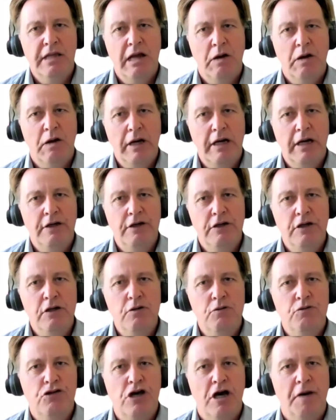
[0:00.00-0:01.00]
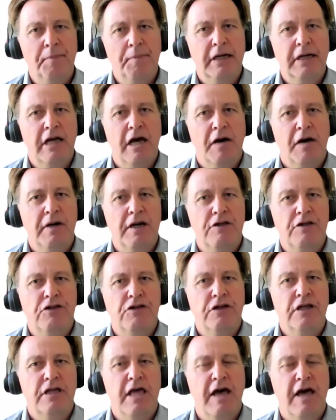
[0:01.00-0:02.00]
Now, when a new German
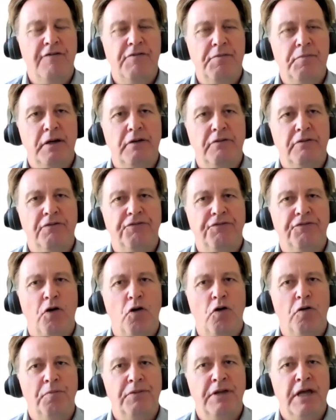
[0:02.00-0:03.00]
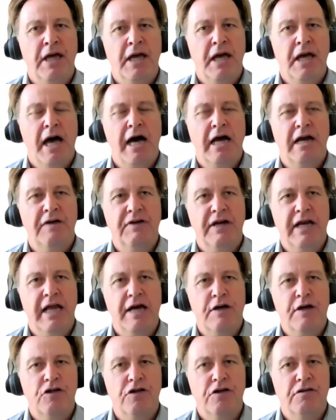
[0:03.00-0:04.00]
coalition government formed out of
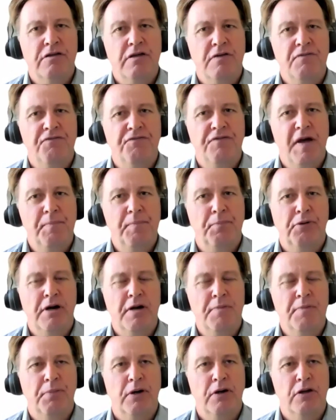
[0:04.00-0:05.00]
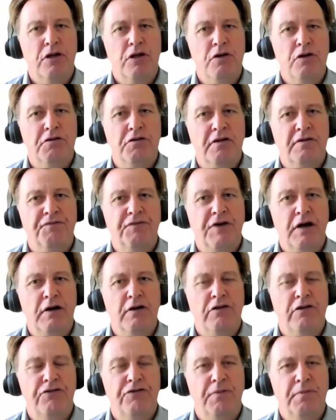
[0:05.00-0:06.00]
elections in February, but using
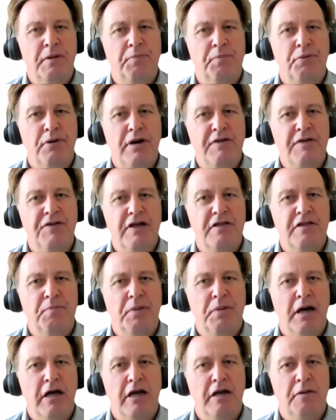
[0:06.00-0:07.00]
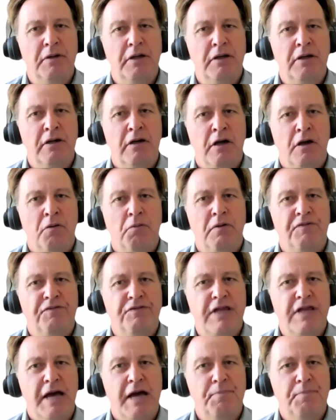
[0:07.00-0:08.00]
votes from the previous parliament
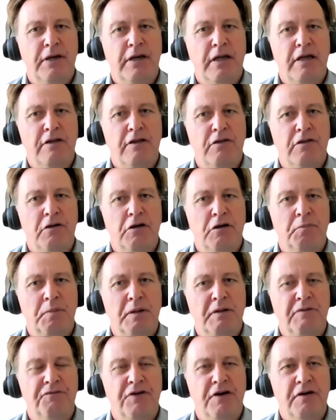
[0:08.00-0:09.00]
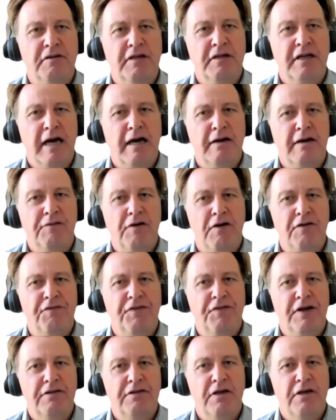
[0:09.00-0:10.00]
with deputies who had been voted out of
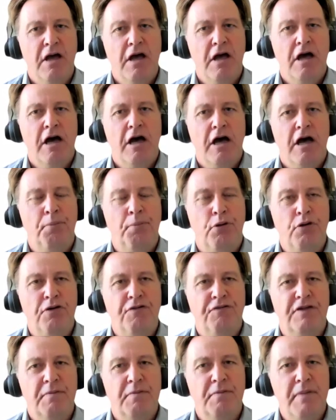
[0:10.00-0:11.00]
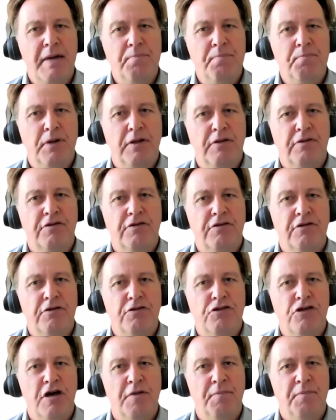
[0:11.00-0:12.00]
office, approved amendments to
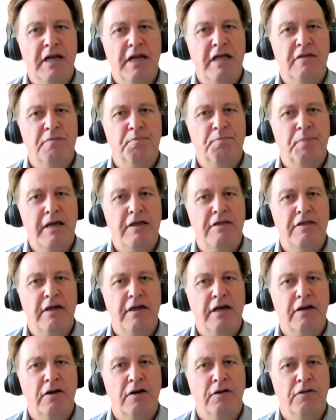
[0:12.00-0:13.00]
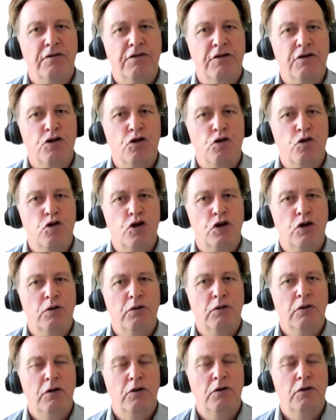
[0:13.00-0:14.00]
Germany's basic
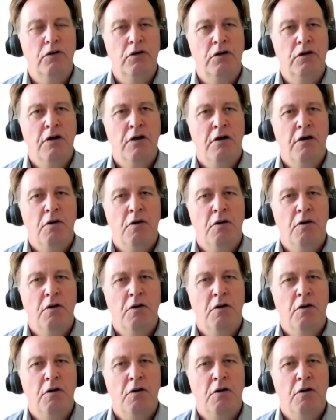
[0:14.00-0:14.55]
constitutional law